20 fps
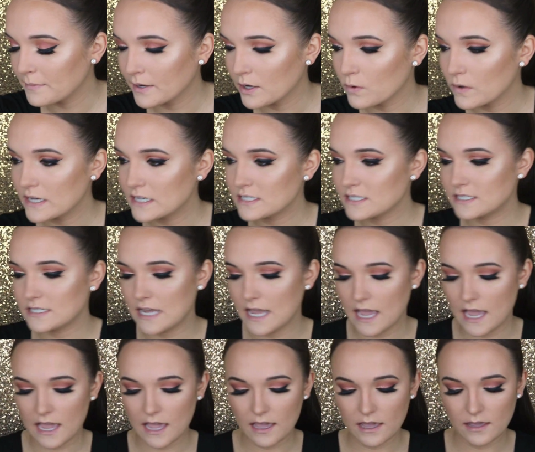going to
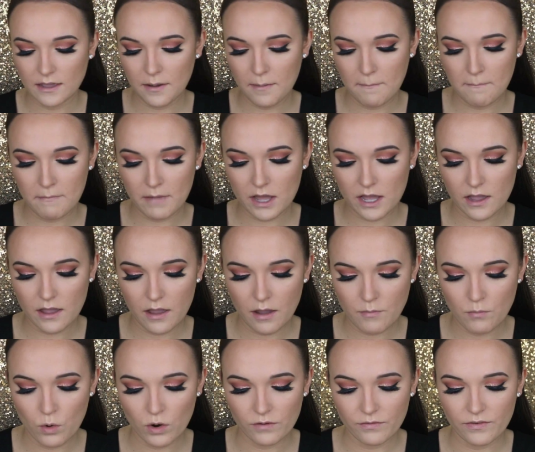take
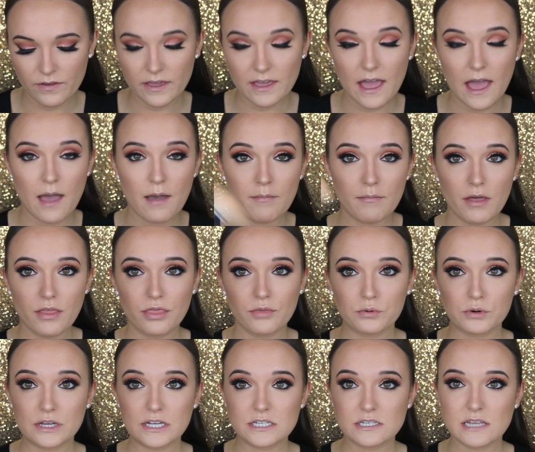my Morphe
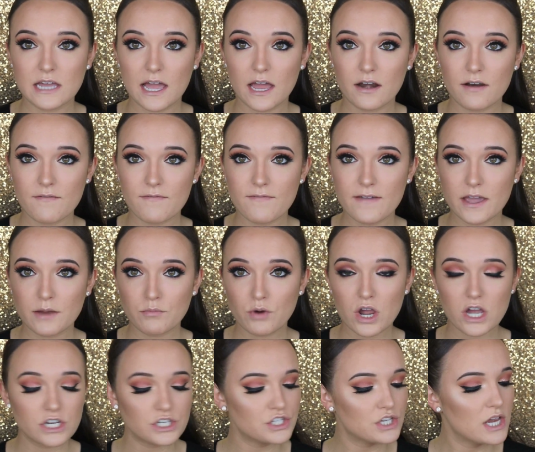M310 fan
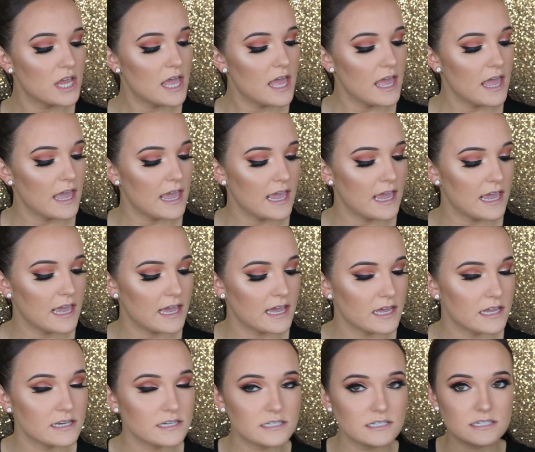brush
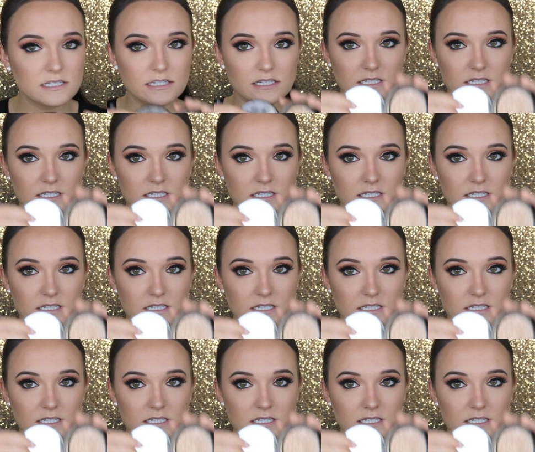and